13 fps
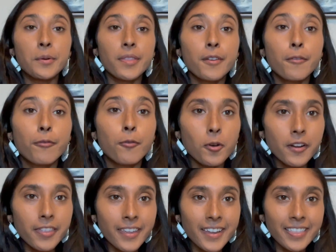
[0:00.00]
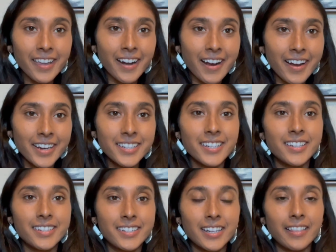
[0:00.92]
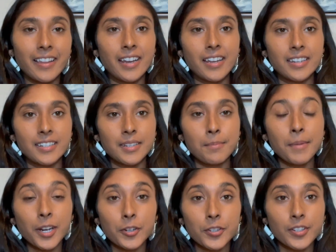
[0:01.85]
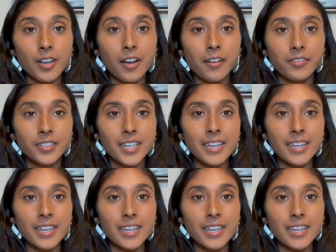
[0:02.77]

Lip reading: the fourth thing that I did to land Microsoft